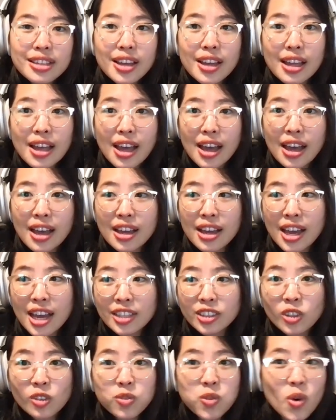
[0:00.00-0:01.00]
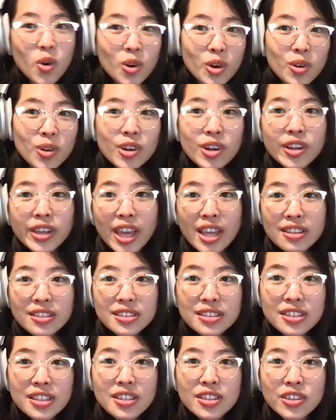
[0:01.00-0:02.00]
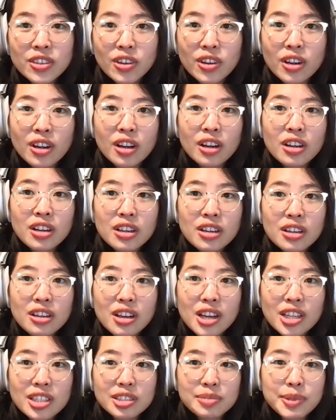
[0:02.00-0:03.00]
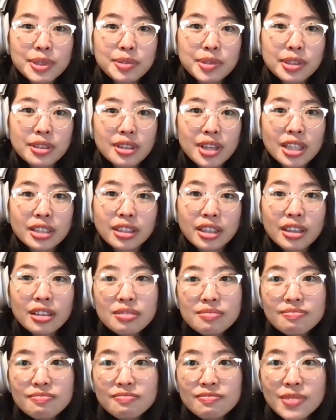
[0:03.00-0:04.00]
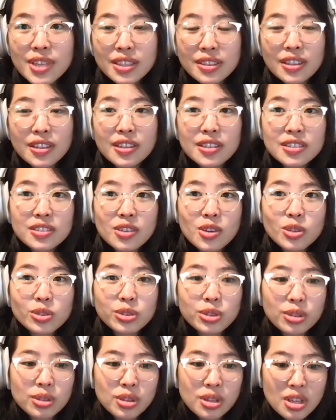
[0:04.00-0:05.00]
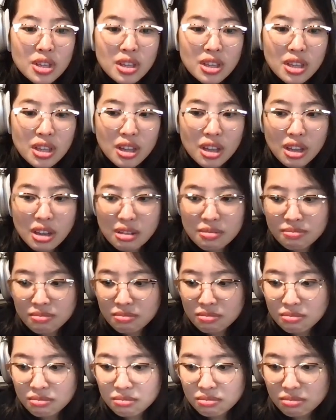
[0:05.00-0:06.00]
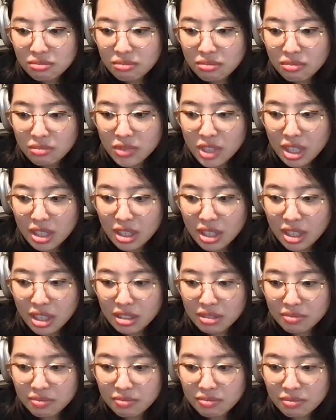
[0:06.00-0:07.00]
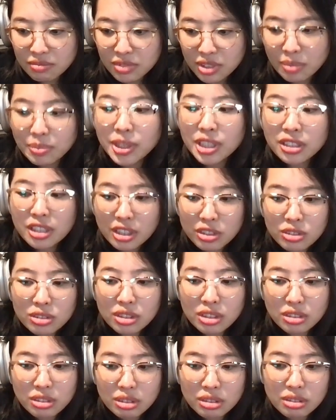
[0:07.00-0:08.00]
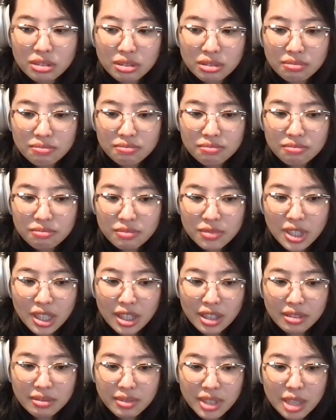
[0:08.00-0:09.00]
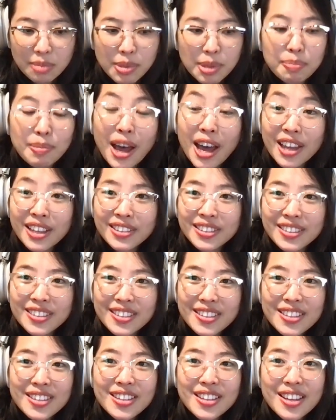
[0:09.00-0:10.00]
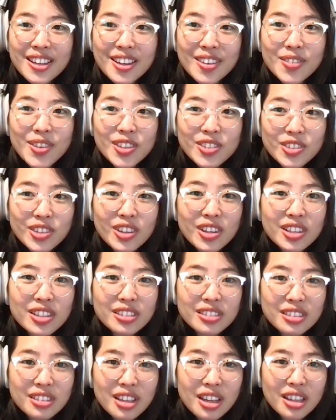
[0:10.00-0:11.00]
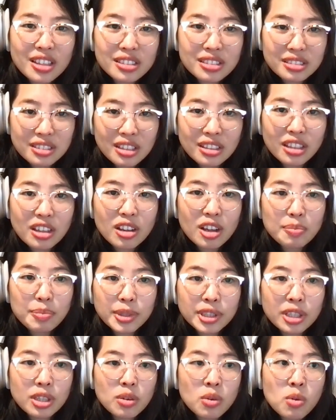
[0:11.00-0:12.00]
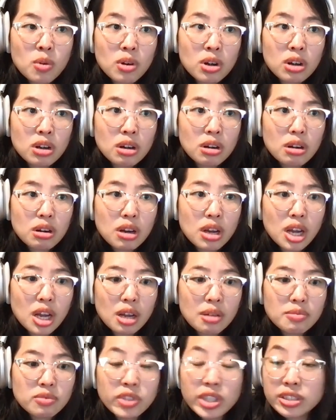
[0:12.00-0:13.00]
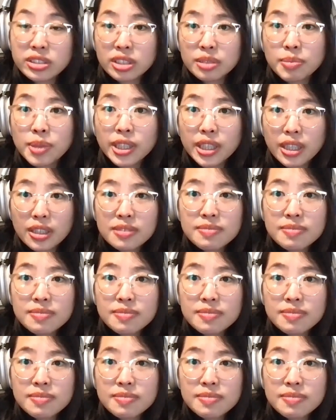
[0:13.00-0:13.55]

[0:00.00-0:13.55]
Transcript: uh, either for or against your uh, specific idea. I think it's also um, uh, something that you need to uh, keep in mind uh, when you're uh, starting a company or um, raising money.